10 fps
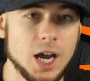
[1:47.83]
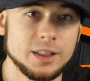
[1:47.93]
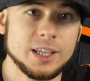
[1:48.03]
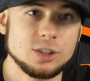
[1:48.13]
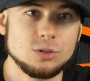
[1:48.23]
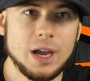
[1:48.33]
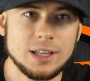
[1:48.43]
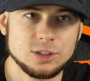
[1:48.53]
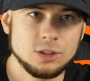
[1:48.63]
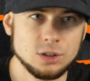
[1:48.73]
Unless you
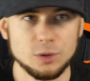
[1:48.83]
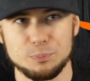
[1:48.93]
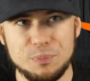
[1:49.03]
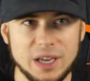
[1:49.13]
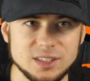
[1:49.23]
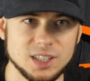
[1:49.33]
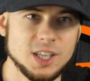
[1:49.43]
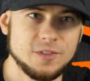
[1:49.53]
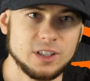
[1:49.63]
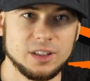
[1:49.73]
had, you know, big
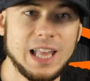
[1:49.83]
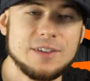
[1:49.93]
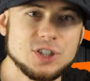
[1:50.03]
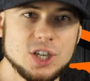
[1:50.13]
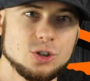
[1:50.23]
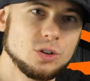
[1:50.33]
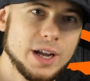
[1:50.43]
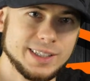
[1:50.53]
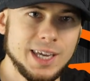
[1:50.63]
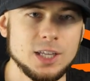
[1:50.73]
significant life change, you
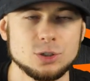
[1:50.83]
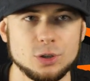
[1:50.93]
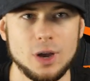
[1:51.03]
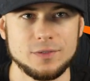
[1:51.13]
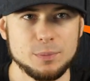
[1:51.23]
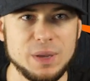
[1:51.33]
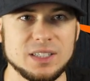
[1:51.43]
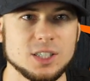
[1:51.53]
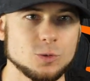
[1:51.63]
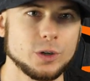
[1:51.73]
got kids or you have a
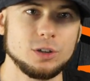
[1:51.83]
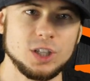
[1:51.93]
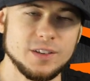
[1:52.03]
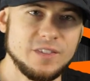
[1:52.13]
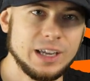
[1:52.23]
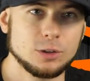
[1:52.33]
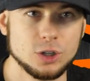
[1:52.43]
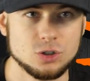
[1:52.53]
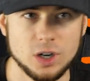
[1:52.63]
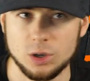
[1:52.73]
business where you need a van or
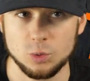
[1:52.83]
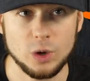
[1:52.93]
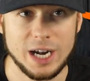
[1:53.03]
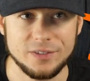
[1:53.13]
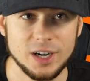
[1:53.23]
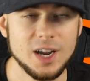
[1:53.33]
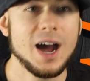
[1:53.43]
a truck or whatever.